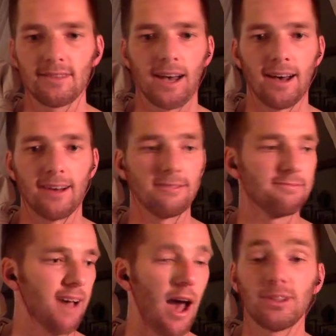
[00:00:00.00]

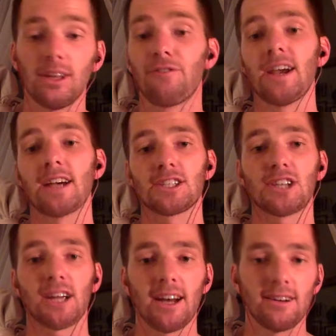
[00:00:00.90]
I would love for you guys to
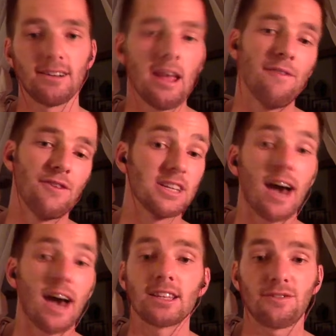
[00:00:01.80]
check it out. If you
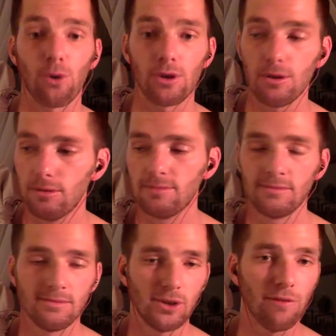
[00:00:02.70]
decide it's for you,
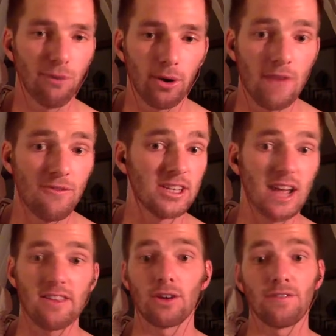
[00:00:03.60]
go for it. If you decide that Nerd